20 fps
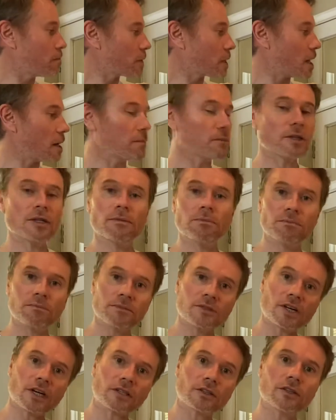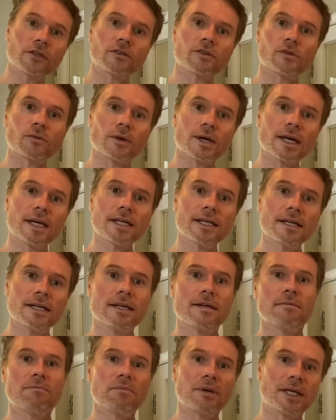I'm going to tuck those away,
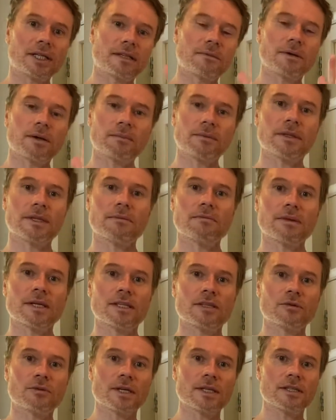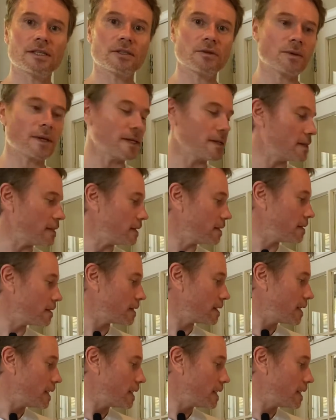pick them up in the mid-2020s.